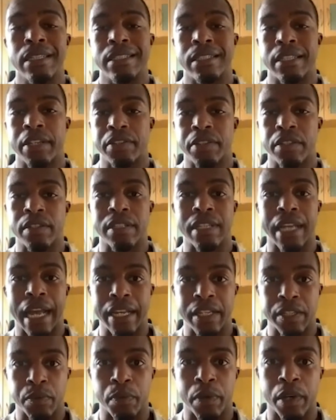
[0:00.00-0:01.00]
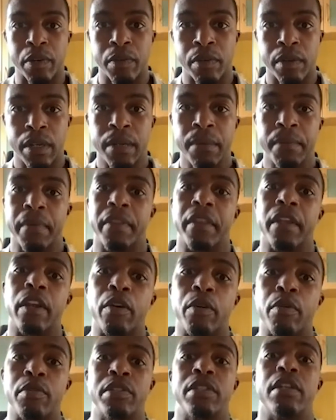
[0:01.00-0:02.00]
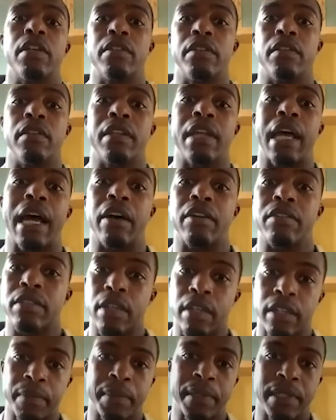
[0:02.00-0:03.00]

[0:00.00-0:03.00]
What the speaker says: sessions as well. But then I also do that outside of